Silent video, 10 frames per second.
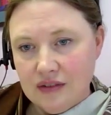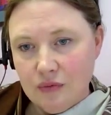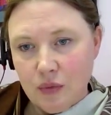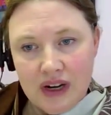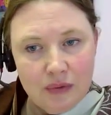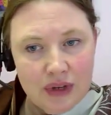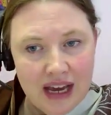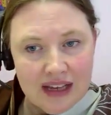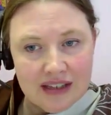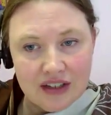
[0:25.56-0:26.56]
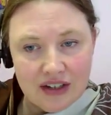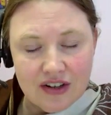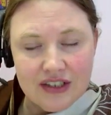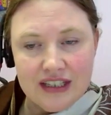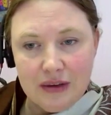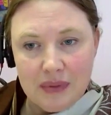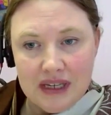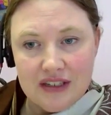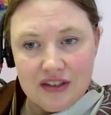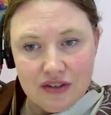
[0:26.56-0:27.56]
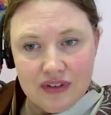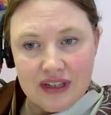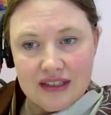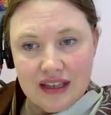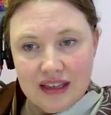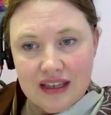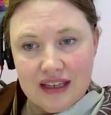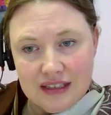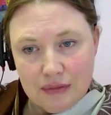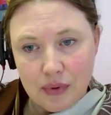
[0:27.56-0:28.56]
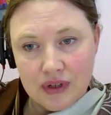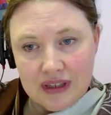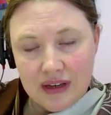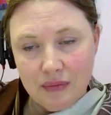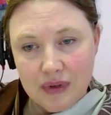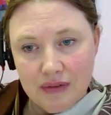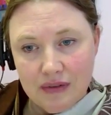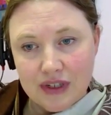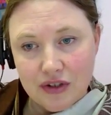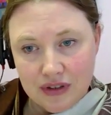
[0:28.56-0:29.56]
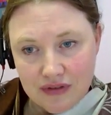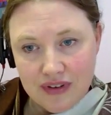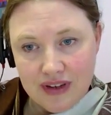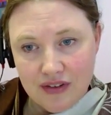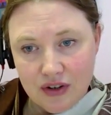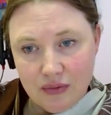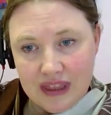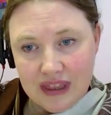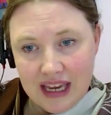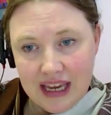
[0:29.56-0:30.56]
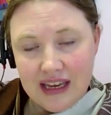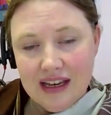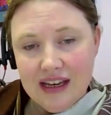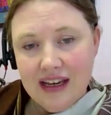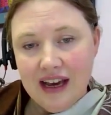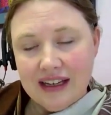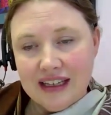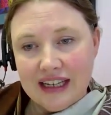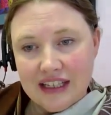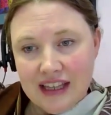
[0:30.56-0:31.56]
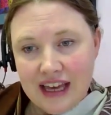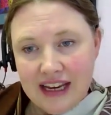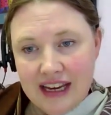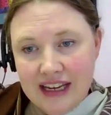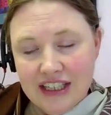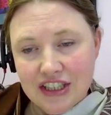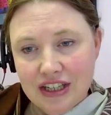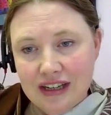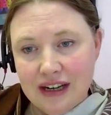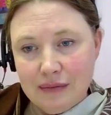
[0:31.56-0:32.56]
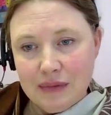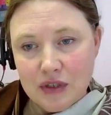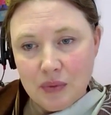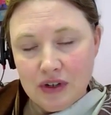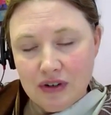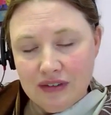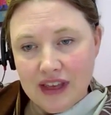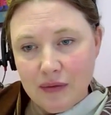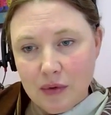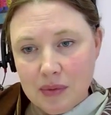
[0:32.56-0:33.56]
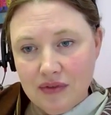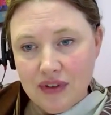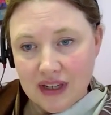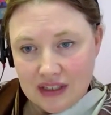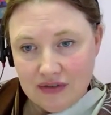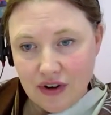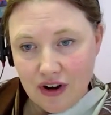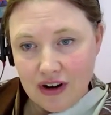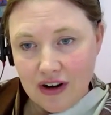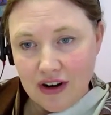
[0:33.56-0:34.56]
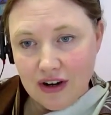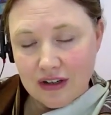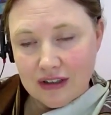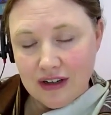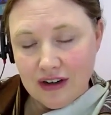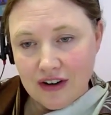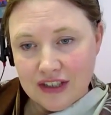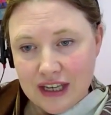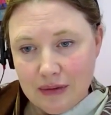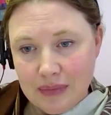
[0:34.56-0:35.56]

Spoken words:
When we ask RCMP to serve us, I think it's important that we return the favor when they get to that age. And I'm just wondering if that will be fixed for our RCMP.